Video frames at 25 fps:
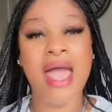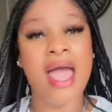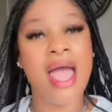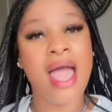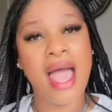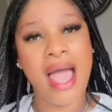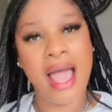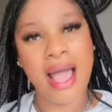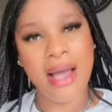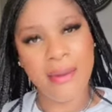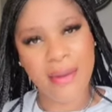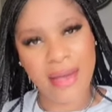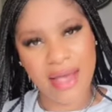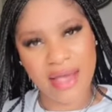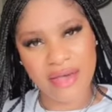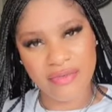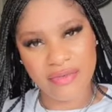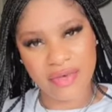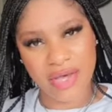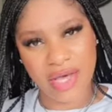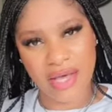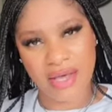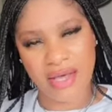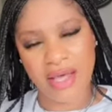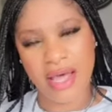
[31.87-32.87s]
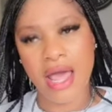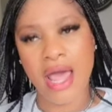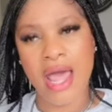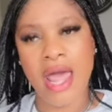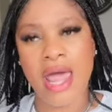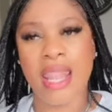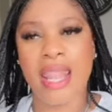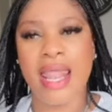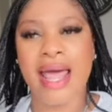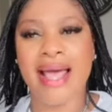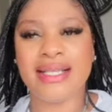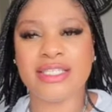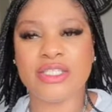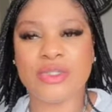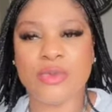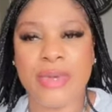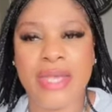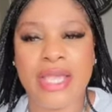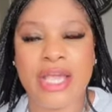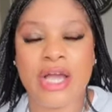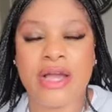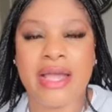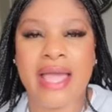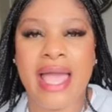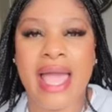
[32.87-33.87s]
However, last
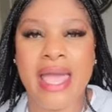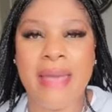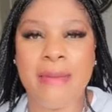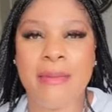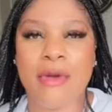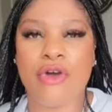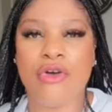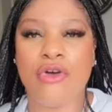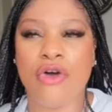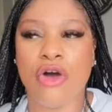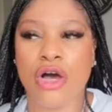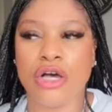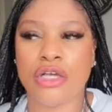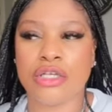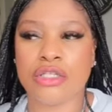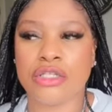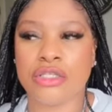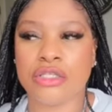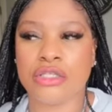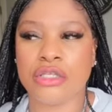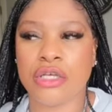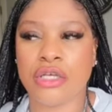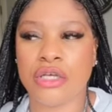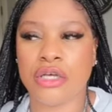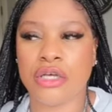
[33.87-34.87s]
week I came across